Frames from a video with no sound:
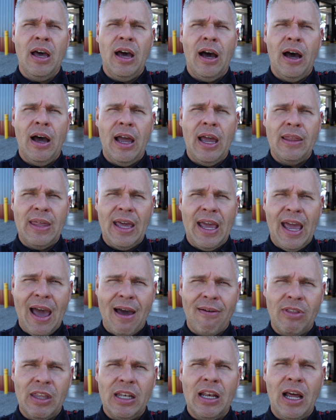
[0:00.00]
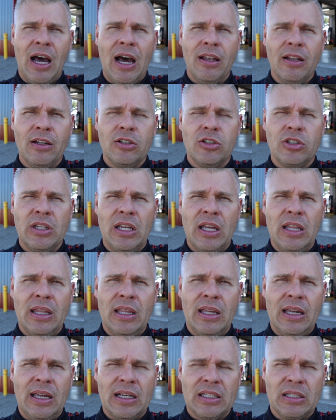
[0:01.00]
And they have the knowledge and
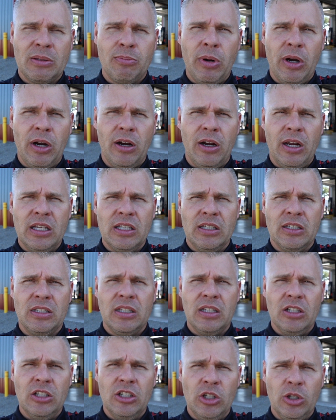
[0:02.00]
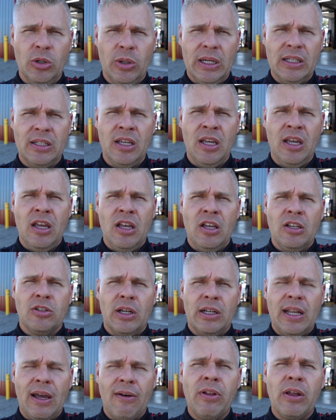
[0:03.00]
the experience to do it.
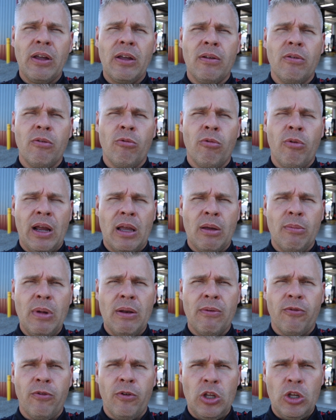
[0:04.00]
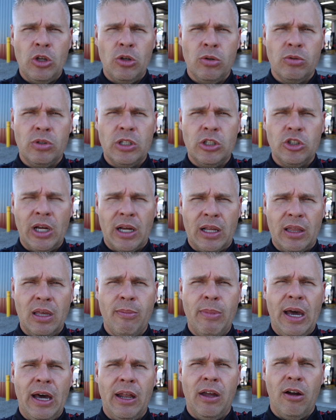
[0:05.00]
So I definitely recommend for you to check
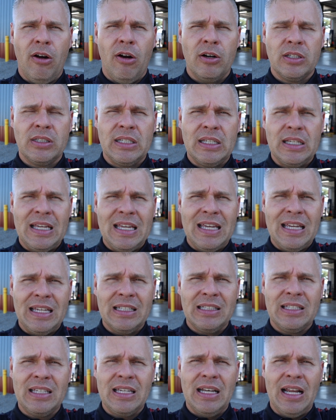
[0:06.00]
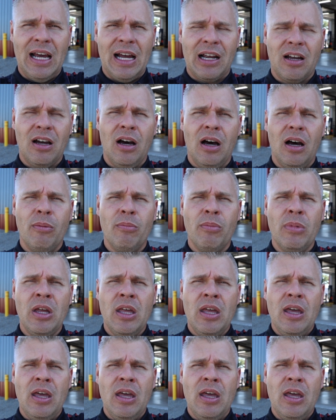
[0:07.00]
them out at rcent.com.